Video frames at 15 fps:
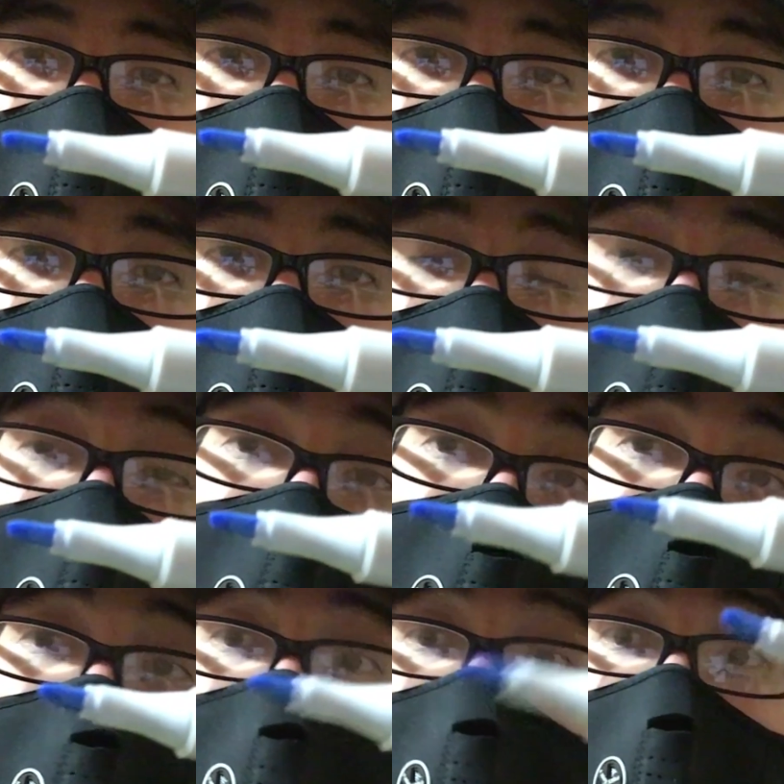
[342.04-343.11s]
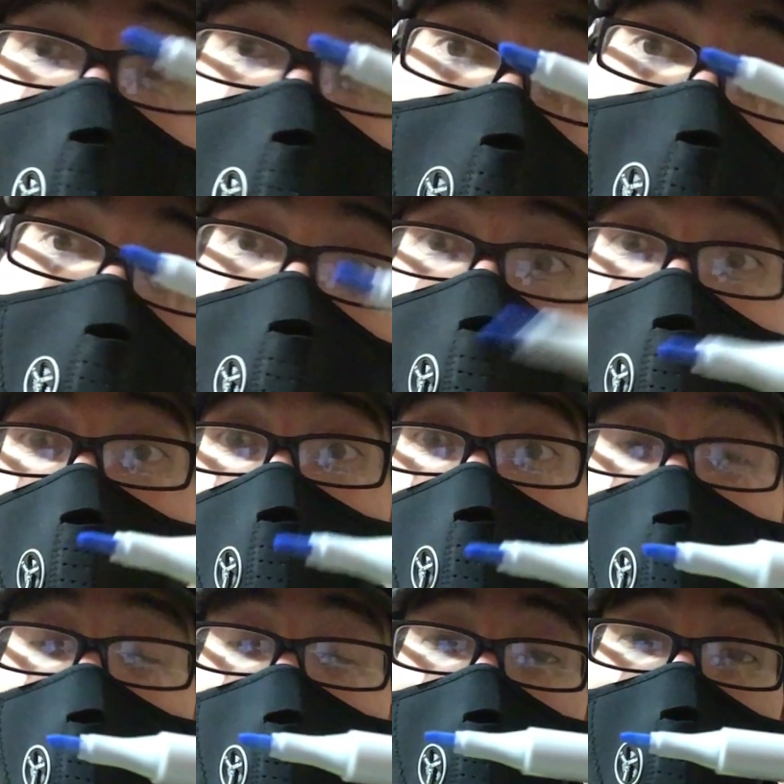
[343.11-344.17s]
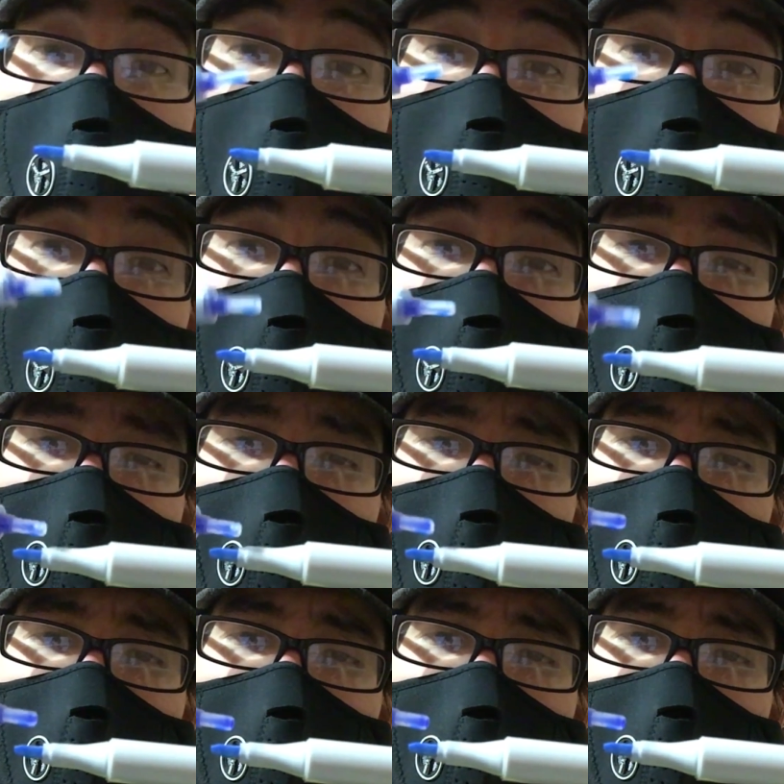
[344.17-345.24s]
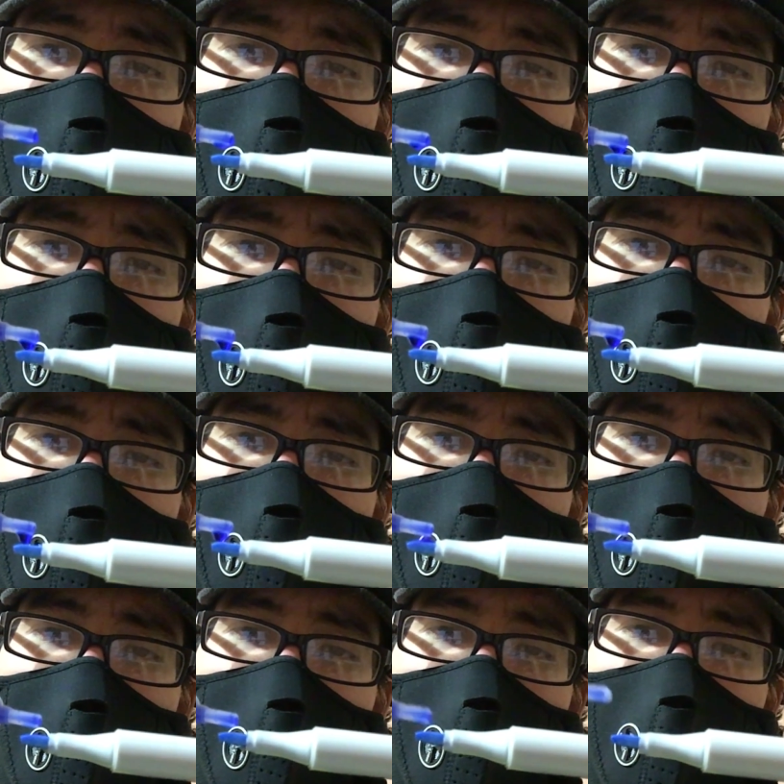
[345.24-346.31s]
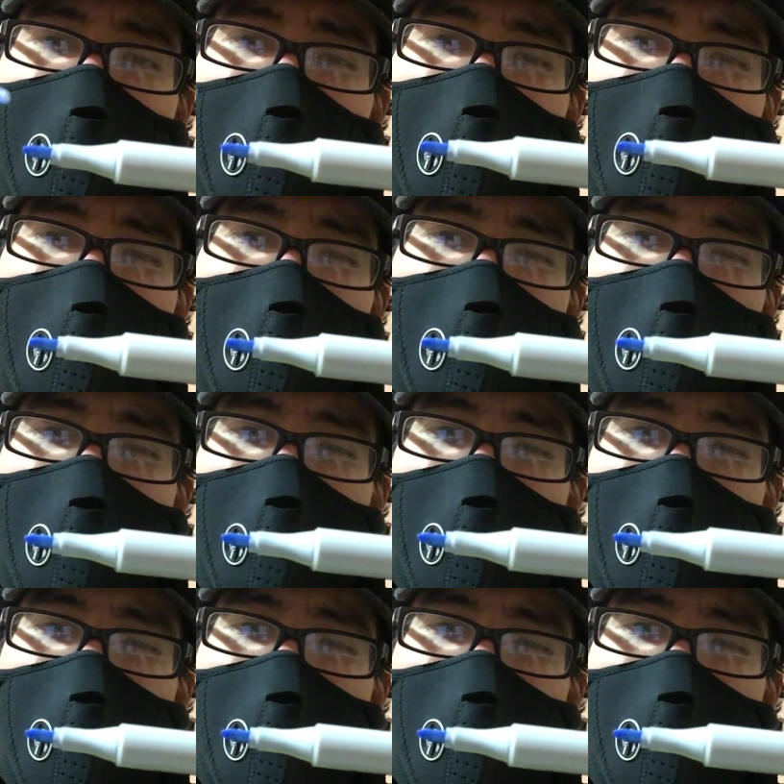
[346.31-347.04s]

it's gonna be good and new. And you just do this for maybe like about